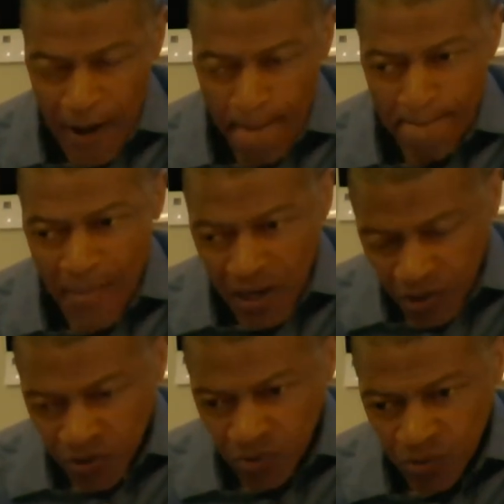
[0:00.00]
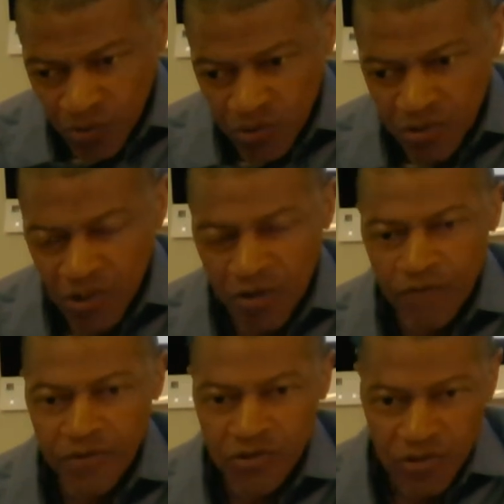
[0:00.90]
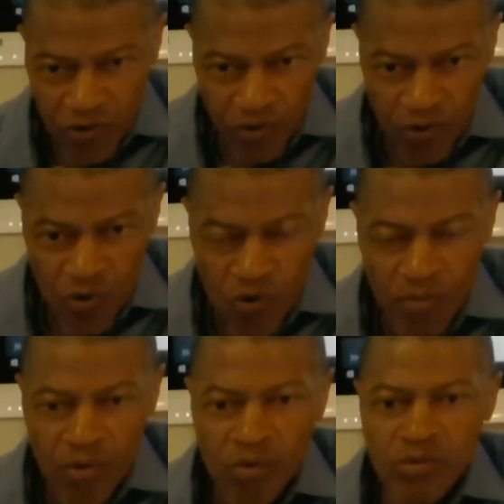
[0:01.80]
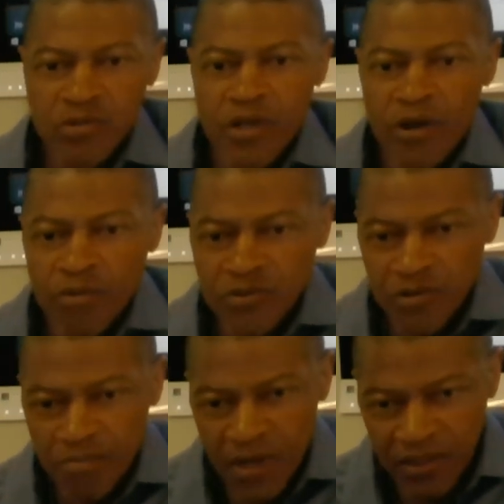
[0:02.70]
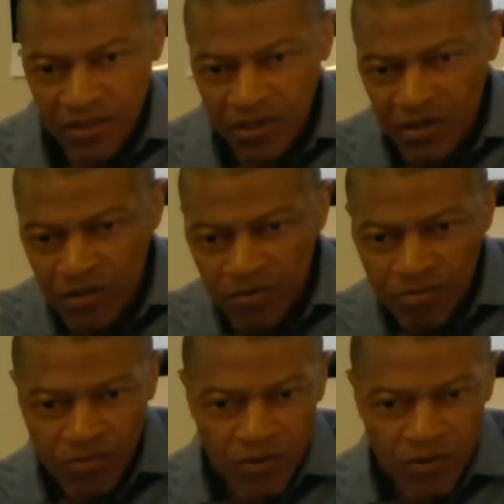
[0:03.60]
molecules of the steroid hormones helps to make the